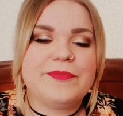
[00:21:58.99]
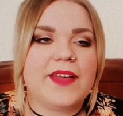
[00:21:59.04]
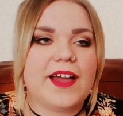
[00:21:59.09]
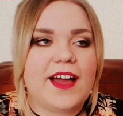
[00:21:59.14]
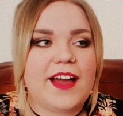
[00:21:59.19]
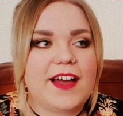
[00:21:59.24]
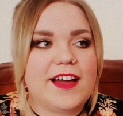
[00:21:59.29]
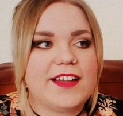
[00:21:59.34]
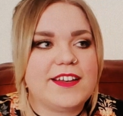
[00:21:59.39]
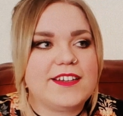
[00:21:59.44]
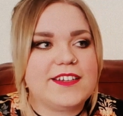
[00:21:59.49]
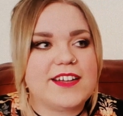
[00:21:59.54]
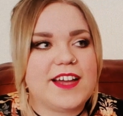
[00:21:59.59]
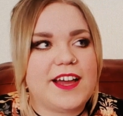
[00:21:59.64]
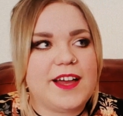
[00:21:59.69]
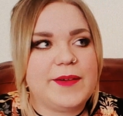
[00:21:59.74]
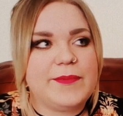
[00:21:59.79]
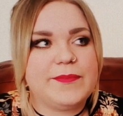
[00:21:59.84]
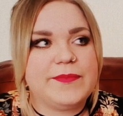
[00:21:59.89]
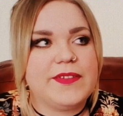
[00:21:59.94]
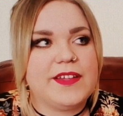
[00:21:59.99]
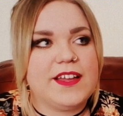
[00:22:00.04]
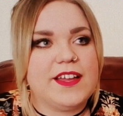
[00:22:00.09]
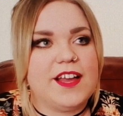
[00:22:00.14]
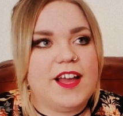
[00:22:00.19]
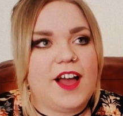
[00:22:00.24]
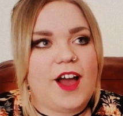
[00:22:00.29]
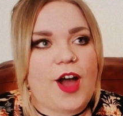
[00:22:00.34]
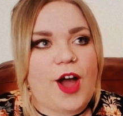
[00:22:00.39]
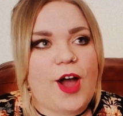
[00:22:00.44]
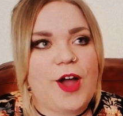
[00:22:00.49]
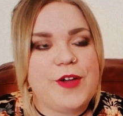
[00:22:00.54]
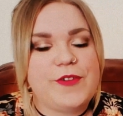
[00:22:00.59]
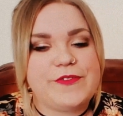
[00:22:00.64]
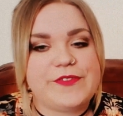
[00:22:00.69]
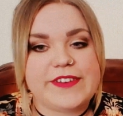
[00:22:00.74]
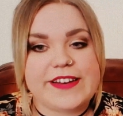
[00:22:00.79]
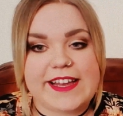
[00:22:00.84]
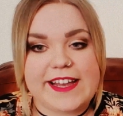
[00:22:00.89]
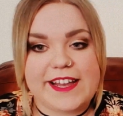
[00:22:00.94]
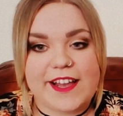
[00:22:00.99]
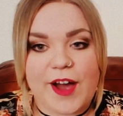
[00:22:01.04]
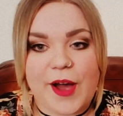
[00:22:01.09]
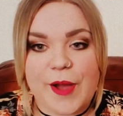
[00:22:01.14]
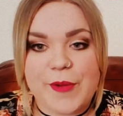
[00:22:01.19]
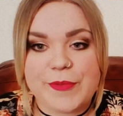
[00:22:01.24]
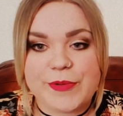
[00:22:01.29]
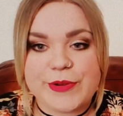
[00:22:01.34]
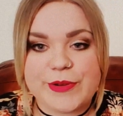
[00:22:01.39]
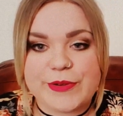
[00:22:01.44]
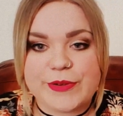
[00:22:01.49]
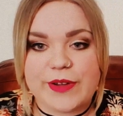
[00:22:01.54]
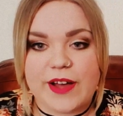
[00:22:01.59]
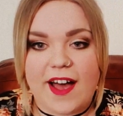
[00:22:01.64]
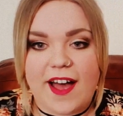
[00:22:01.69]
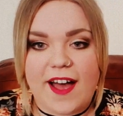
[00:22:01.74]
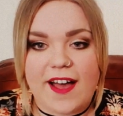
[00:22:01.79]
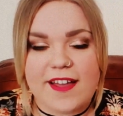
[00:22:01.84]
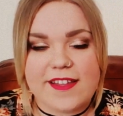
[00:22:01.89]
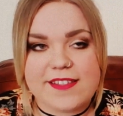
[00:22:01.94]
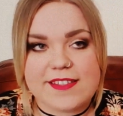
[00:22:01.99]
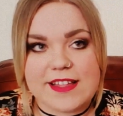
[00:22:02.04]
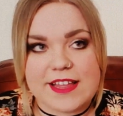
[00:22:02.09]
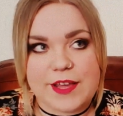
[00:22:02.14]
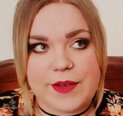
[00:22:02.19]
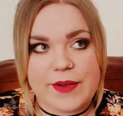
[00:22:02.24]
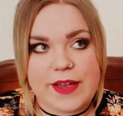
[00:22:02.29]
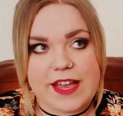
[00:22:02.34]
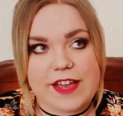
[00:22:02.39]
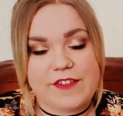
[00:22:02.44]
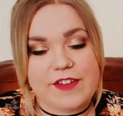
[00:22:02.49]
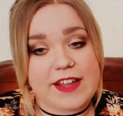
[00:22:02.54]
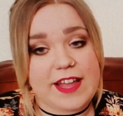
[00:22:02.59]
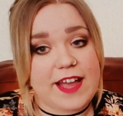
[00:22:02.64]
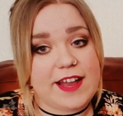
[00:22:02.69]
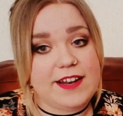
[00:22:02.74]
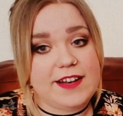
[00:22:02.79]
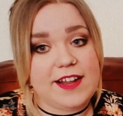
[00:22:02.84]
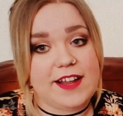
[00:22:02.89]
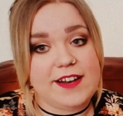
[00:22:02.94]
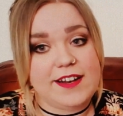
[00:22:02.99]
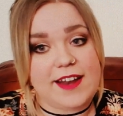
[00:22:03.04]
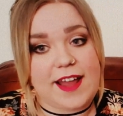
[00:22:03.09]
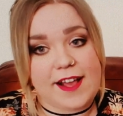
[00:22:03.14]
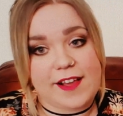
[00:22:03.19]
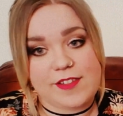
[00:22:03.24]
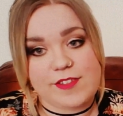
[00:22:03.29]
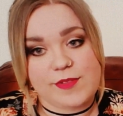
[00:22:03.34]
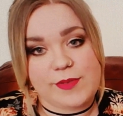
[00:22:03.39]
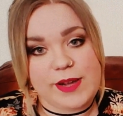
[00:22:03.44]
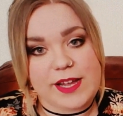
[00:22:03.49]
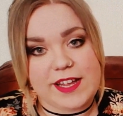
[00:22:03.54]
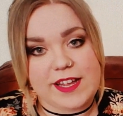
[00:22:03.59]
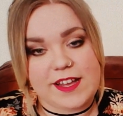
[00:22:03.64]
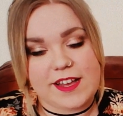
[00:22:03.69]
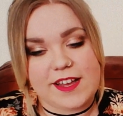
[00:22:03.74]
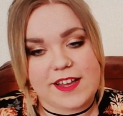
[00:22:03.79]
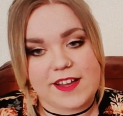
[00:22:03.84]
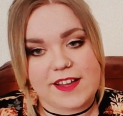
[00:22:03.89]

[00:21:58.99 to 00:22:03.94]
and hopefully I will see you here again next week.